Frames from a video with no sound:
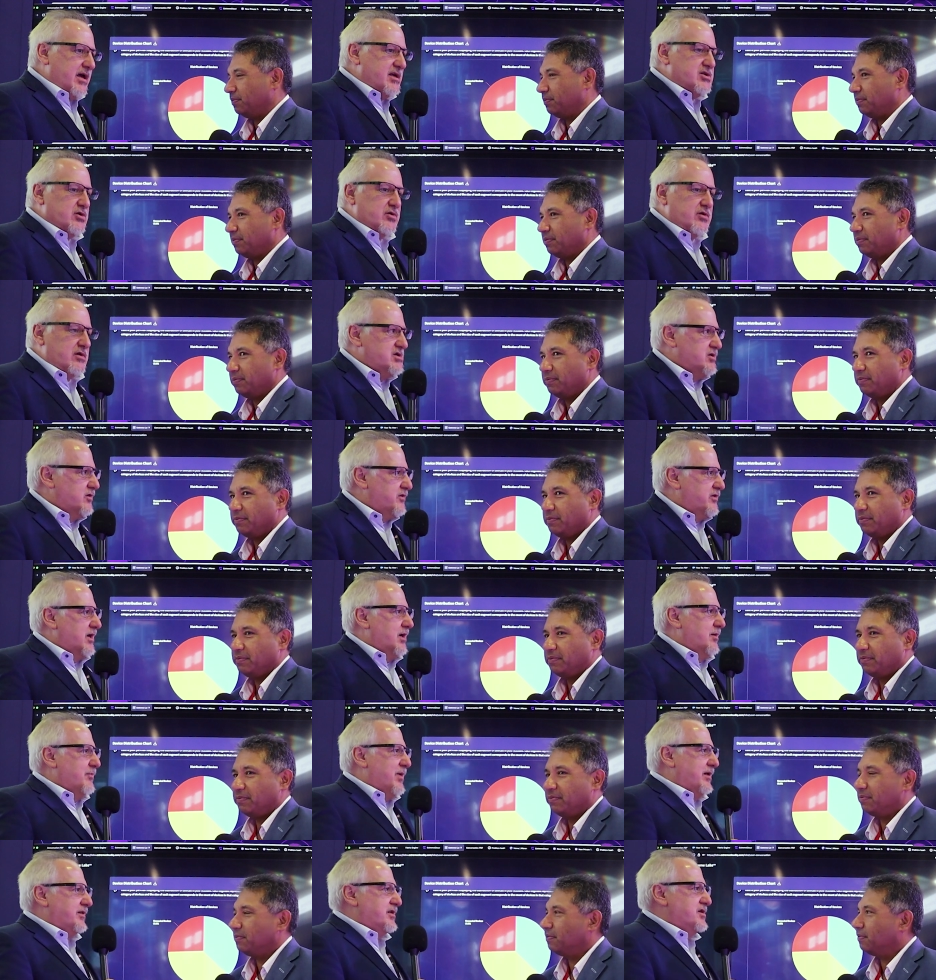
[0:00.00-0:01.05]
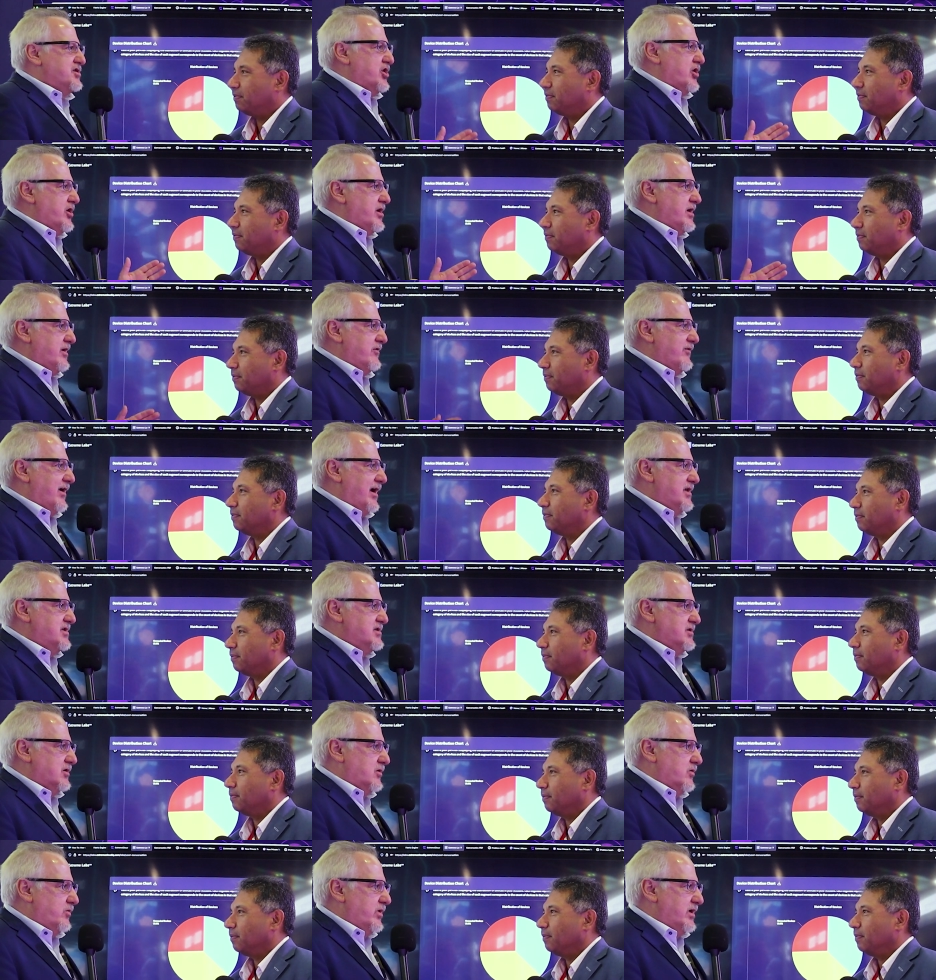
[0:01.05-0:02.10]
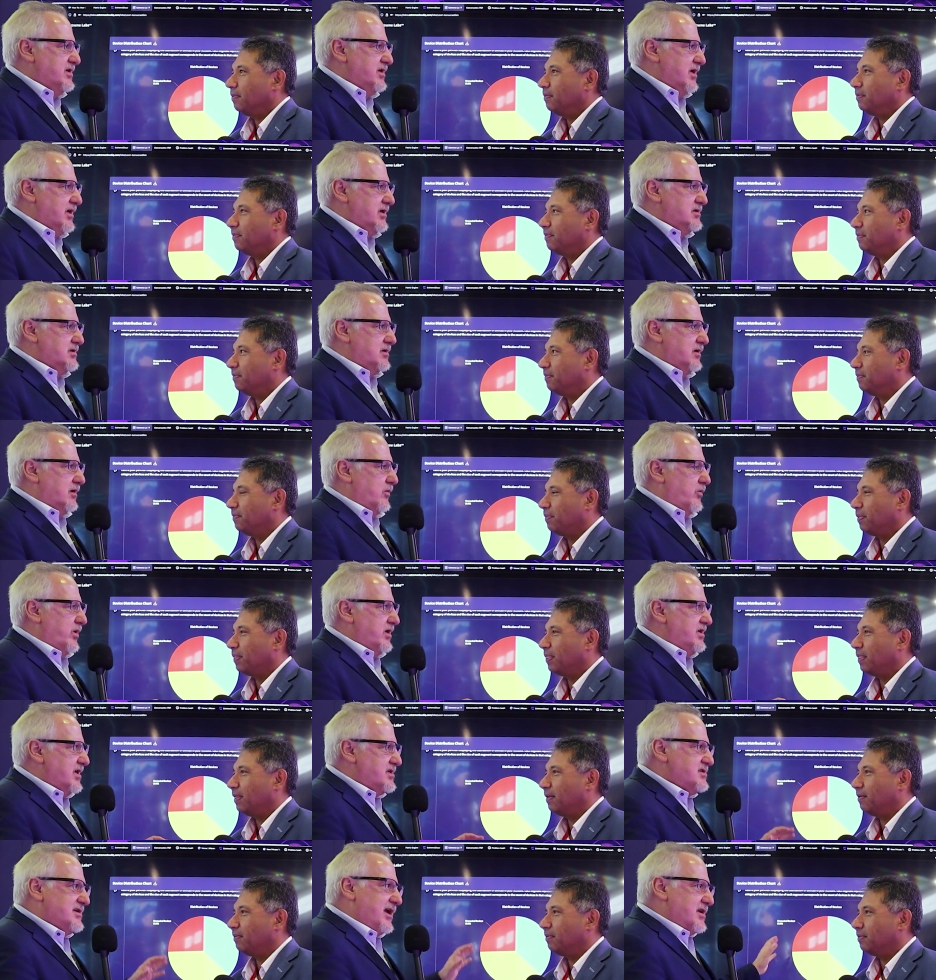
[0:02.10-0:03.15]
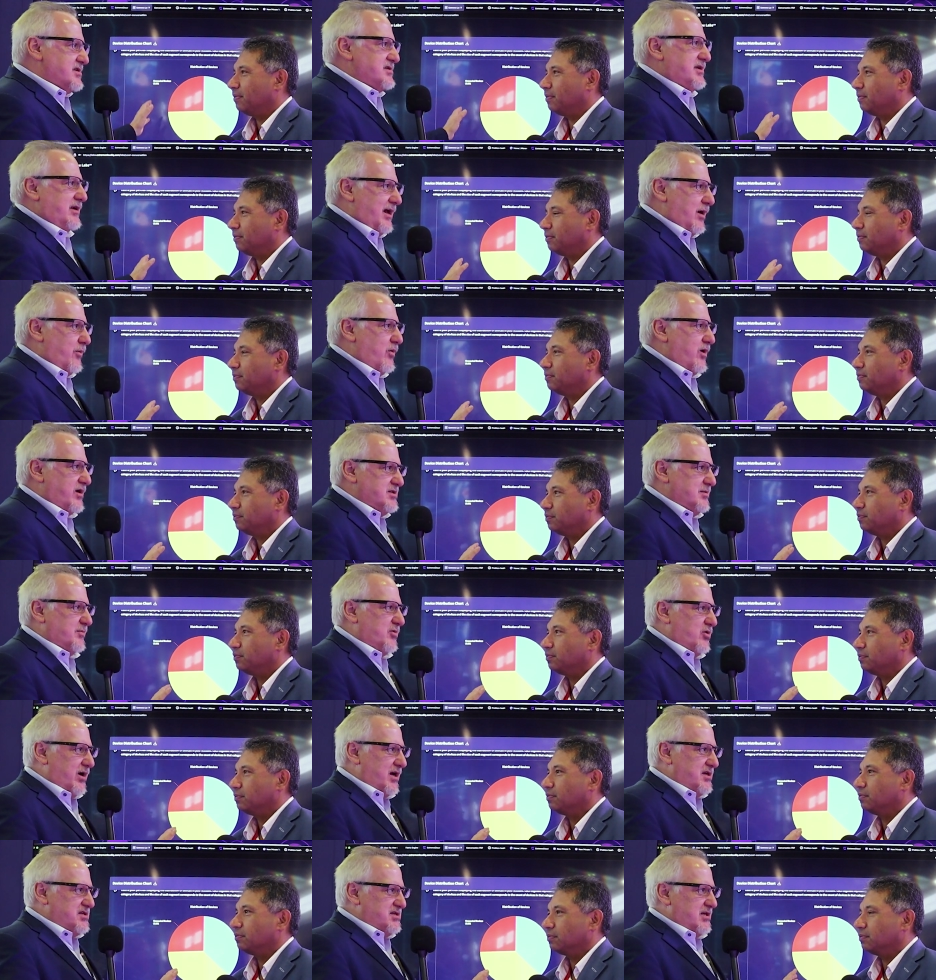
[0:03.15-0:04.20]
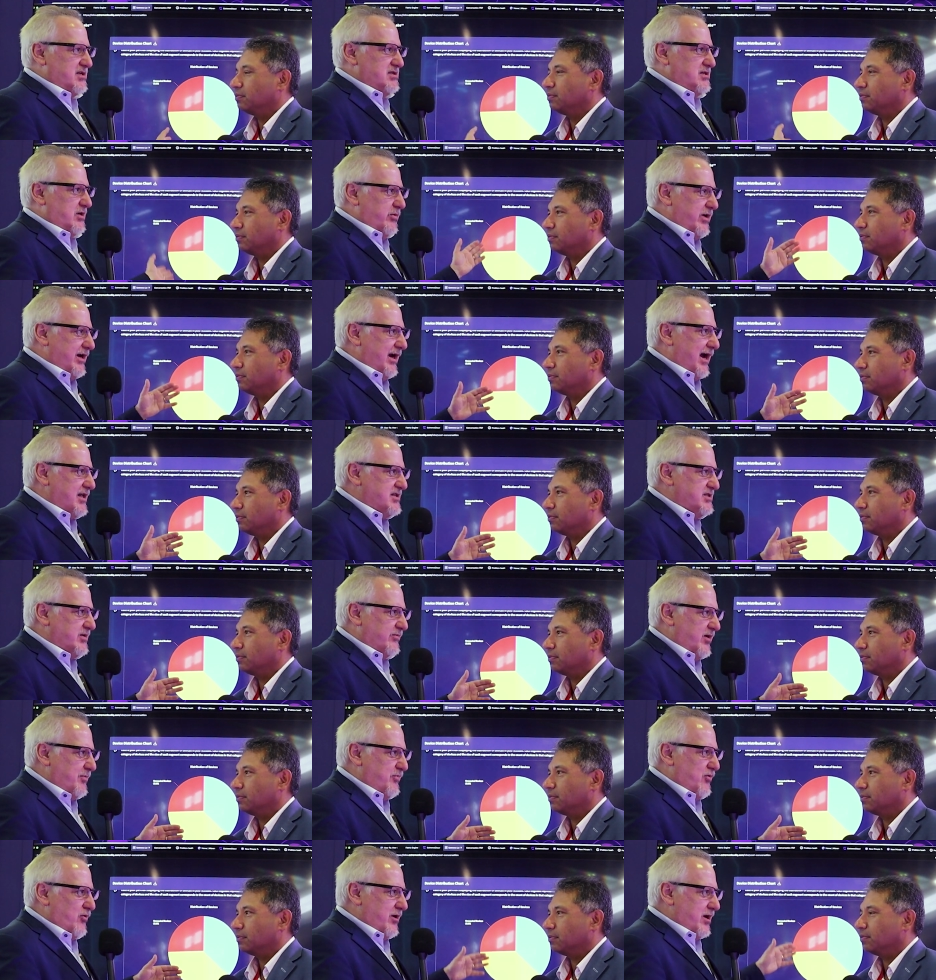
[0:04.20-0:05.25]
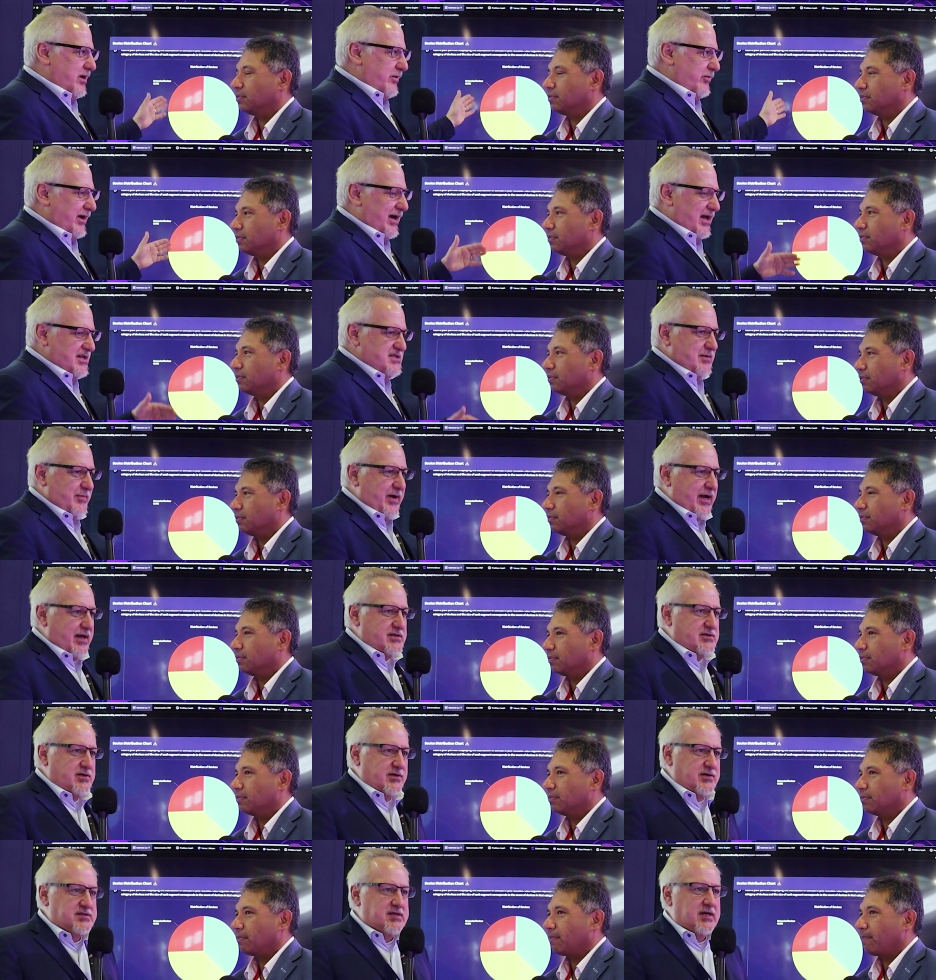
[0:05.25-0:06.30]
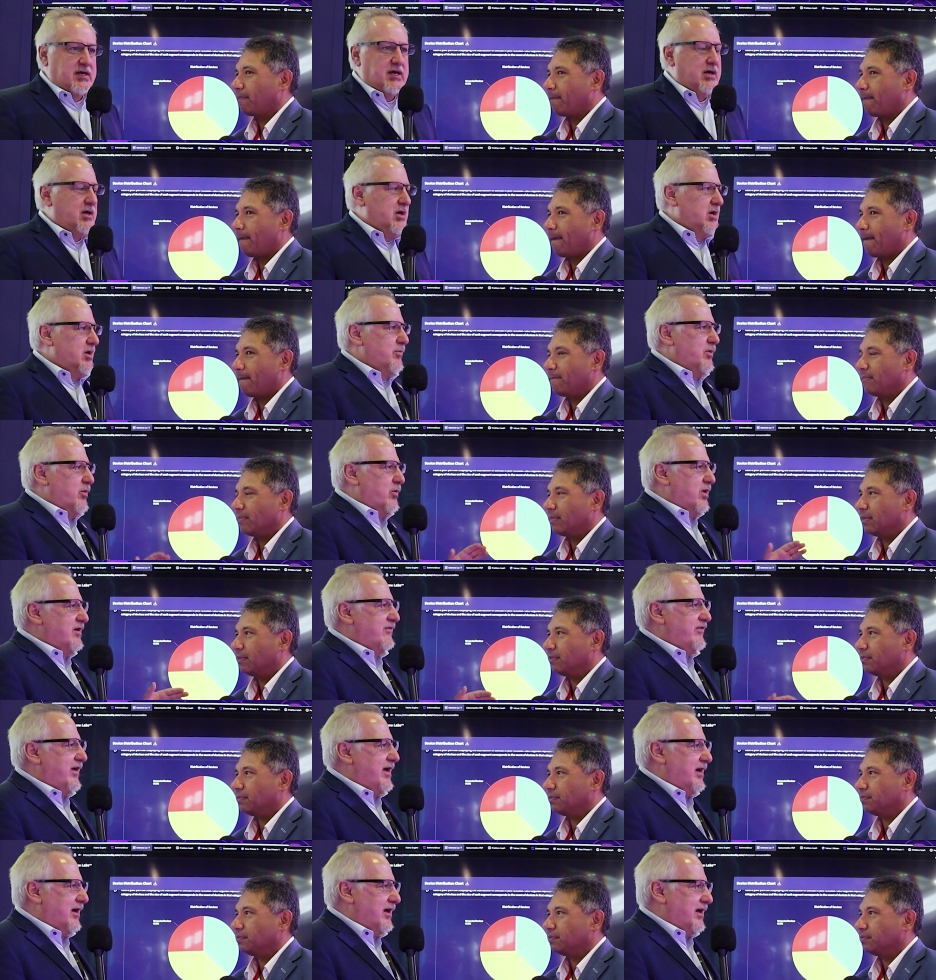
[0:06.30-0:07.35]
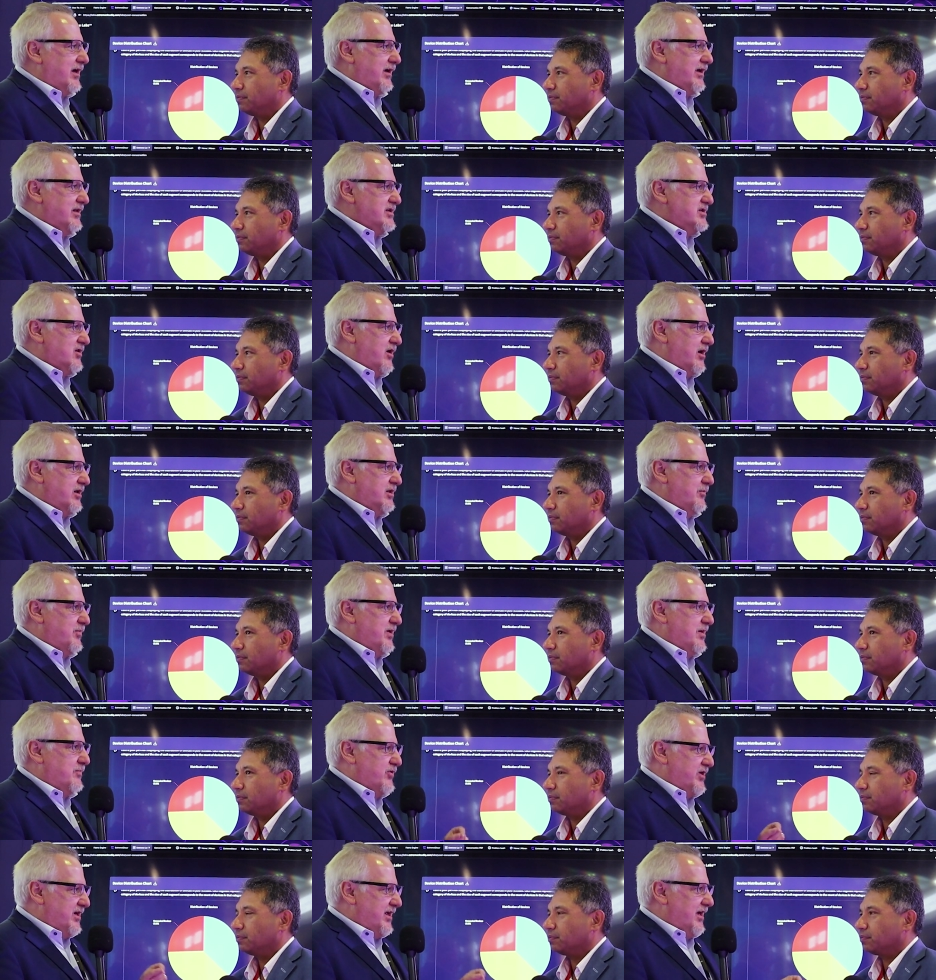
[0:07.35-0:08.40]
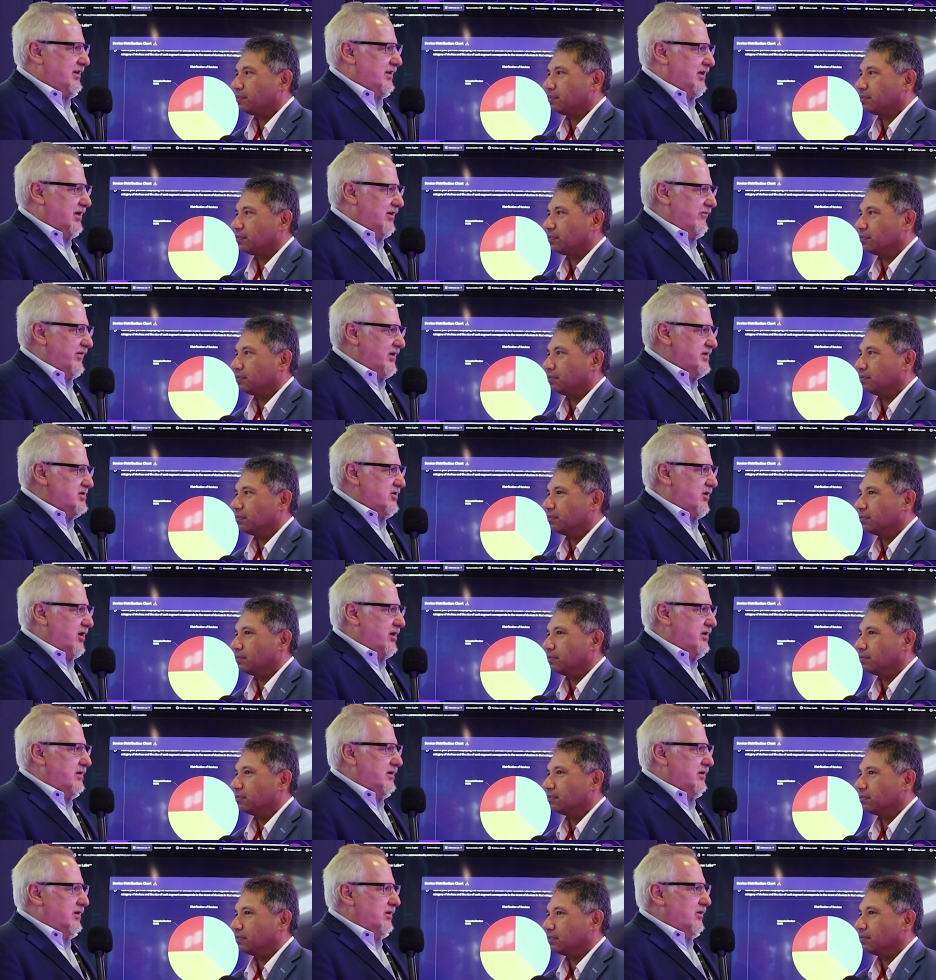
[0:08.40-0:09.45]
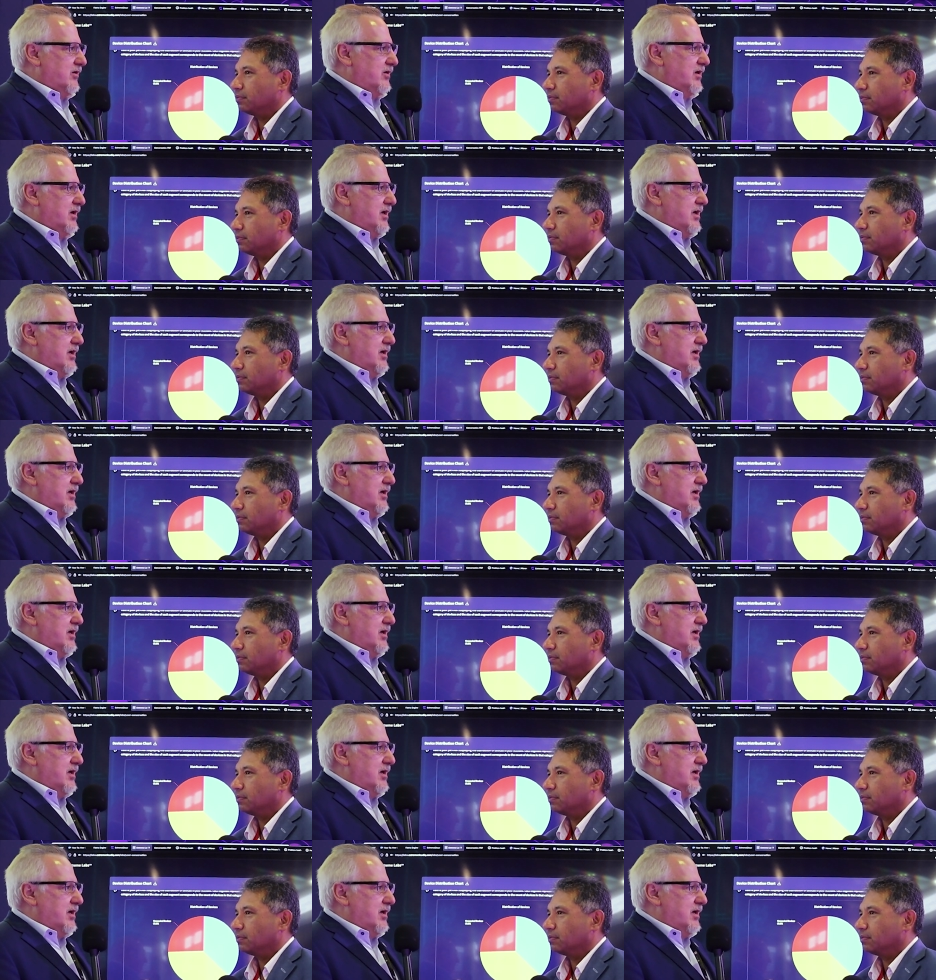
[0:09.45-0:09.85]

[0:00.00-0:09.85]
Speaker 1: Yeah, so so think about the journey, right? So we just we just asked the network some questions, and we got some reporting, we got some answers. But what if AI can start to be predictive and start to